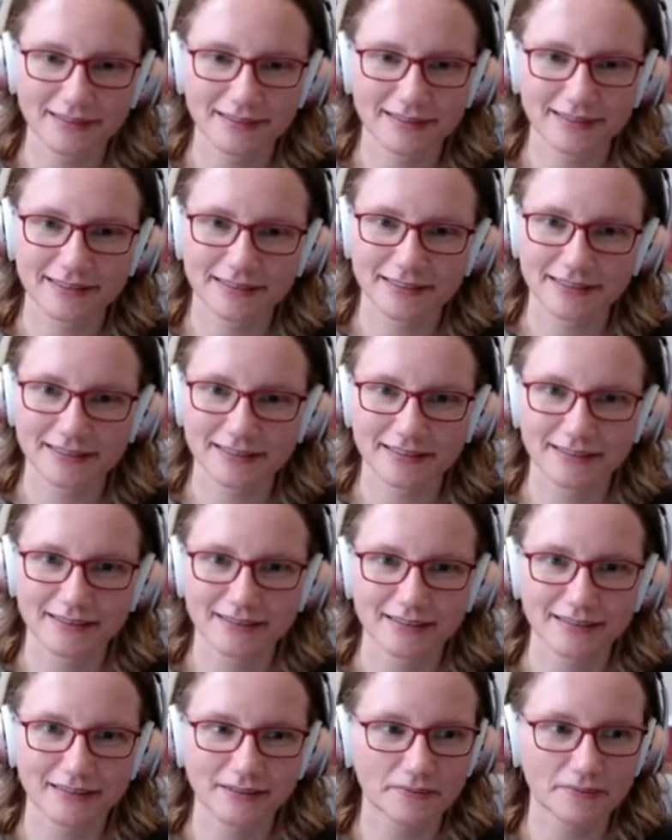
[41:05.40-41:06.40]
Yeah.
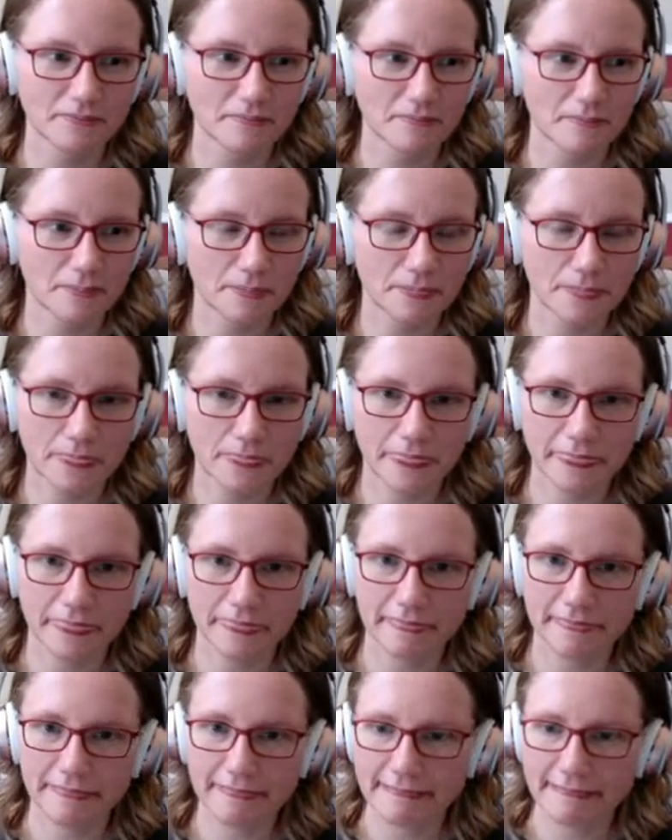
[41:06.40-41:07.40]
Oh, you did?
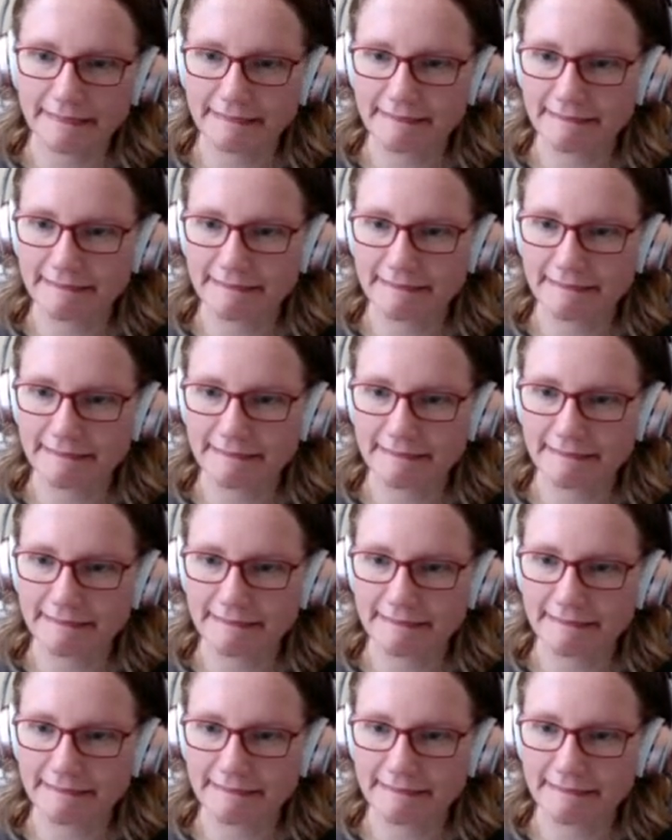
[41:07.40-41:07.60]
Where?